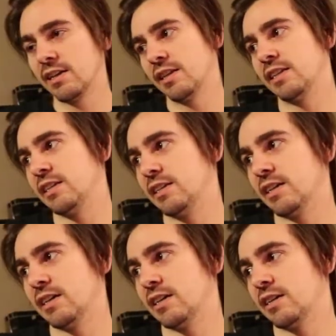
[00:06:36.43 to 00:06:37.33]
the
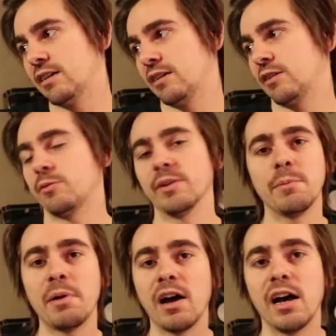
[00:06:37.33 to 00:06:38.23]

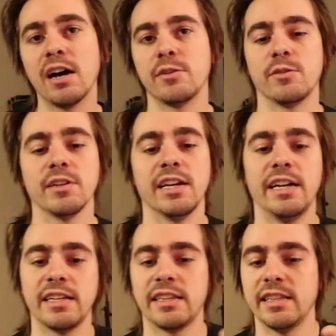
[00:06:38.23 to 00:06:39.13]
GorillaPod or like